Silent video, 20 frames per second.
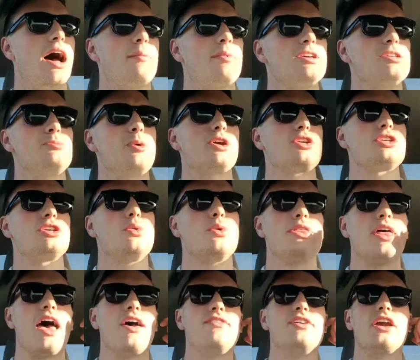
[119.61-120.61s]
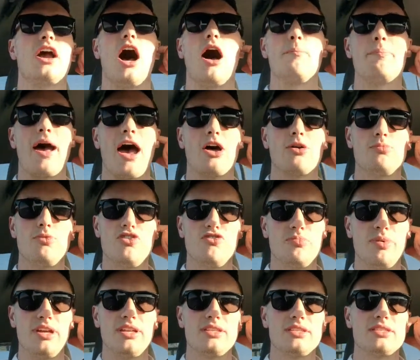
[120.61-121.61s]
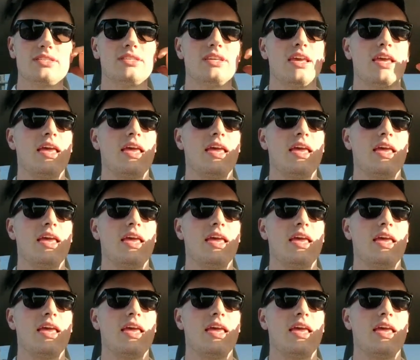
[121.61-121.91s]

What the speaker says: especially with heavy compound movements,